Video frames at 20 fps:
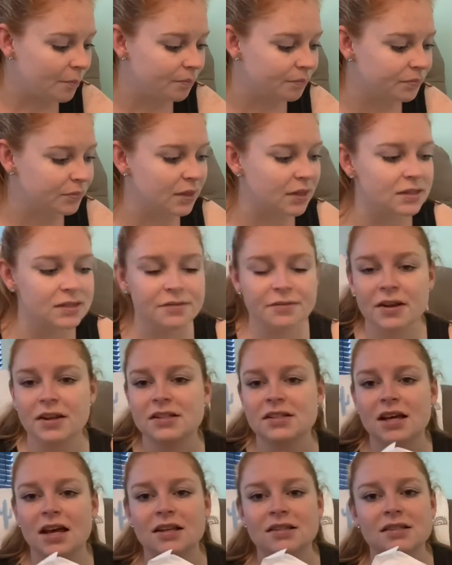These are
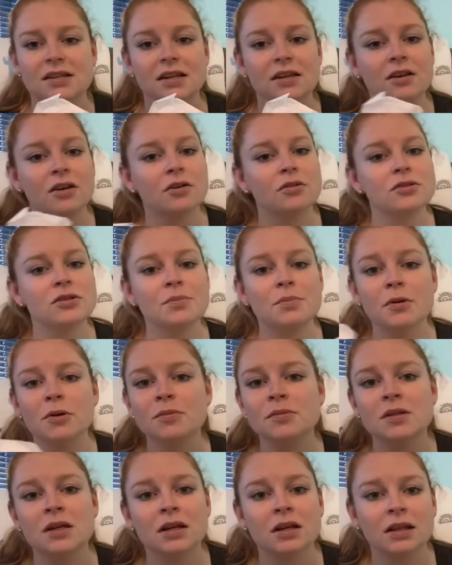fantastic. Girls, your
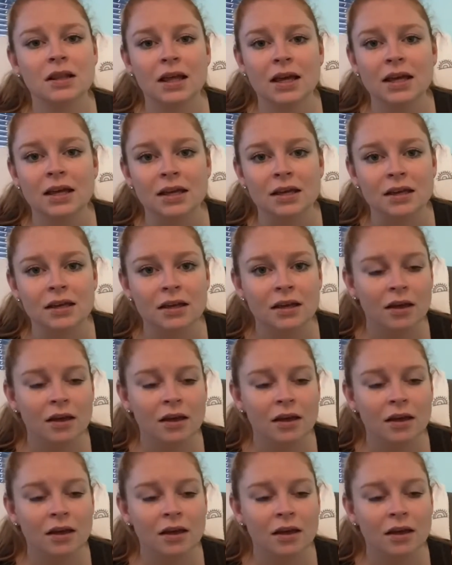boobs are going to leak.